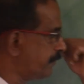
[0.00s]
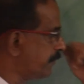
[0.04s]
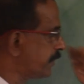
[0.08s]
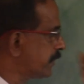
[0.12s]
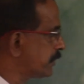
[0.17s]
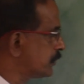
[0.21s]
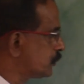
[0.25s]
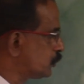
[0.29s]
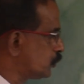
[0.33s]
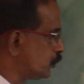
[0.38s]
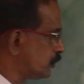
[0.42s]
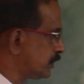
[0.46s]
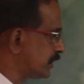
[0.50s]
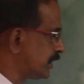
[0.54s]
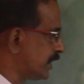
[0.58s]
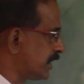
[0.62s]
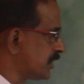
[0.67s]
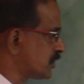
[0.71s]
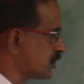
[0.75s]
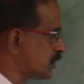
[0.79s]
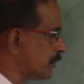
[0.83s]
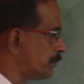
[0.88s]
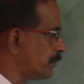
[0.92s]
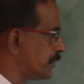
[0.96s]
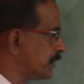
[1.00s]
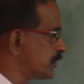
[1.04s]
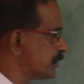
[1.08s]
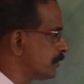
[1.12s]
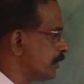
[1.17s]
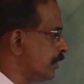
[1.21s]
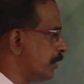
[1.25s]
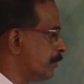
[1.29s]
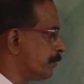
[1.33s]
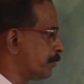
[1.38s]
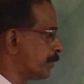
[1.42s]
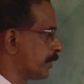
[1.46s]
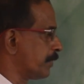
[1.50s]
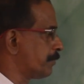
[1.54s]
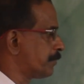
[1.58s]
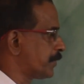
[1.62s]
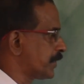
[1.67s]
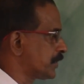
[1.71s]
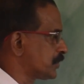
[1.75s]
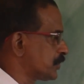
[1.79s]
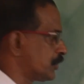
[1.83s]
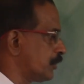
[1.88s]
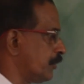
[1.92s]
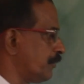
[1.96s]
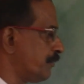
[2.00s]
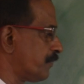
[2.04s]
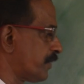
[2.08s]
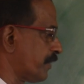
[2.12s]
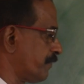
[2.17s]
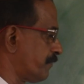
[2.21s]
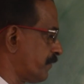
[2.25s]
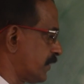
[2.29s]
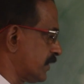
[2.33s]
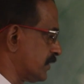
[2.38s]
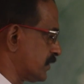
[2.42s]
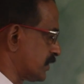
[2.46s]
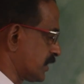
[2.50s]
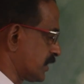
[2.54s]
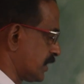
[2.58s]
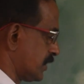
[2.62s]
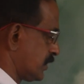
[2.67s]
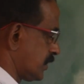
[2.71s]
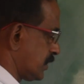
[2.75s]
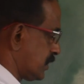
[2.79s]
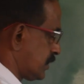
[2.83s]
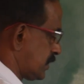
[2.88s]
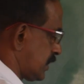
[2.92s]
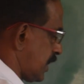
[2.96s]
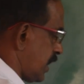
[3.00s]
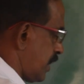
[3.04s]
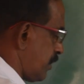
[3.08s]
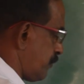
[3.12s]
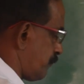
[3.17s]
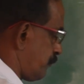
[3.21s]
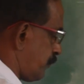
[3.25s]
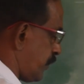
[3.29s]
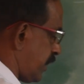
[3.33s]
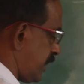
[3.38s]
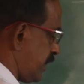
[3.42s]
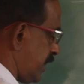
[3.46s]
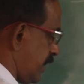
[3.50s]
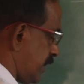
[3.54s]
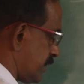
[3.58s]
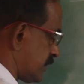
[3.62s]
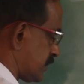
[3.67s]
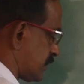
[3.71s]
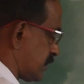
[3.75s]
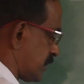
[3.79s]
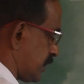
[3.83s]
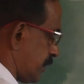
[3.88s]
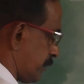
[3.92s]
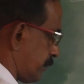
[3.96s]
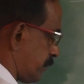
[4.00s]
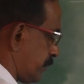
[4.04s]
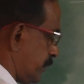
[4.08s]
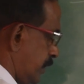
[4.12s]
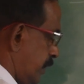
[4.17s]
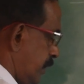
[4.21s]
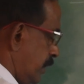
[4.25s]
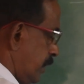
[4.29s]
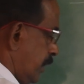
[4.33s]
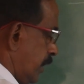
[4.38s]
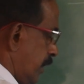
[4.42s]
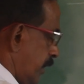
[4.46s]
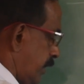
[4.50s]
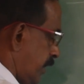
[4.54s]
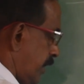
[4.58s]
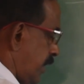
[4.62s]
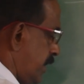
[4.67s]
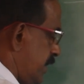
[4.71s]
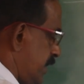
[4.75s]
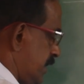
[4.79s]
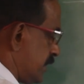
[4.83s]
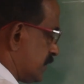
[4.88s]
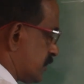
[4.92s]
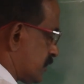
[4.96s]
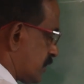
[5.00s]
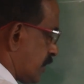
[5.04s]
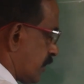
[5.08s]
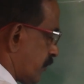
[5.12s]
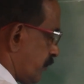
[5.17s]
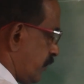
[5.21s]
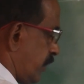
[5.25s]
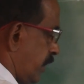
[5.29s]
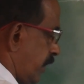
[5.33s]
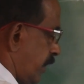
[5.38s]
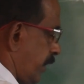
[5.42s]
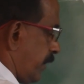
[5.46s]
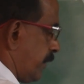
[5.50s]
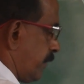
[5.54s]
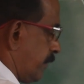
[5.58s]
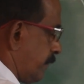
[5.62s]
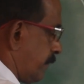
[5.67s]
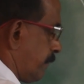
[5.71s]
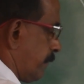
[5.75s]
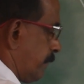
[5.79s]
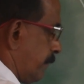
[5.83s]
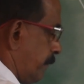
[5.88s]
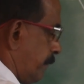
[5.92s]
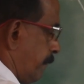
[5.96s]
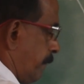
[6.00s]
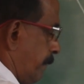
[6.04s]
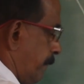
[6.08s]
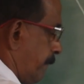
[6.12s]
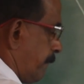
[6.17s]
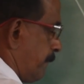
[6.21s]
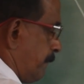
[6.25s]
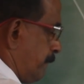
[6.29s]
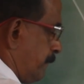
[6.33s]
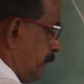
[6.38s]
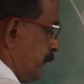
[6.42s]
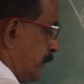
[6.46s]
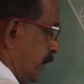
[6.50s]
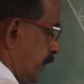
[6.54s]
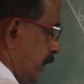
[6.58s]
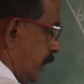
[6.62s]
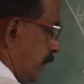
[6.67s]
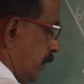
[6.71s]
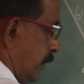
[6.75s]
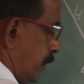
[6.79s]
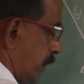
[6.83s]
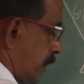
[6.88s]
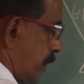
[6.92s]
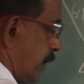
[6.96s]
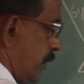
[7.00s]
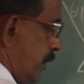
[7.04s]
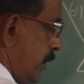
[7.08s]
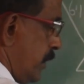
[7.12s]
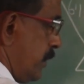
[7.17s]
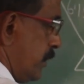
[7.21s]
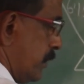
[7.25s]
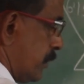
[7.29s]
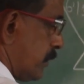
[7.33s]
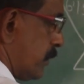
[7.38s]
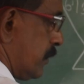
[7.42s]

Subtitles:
work. So, third step is preparation of reference sketches, and final step, running survey line. Running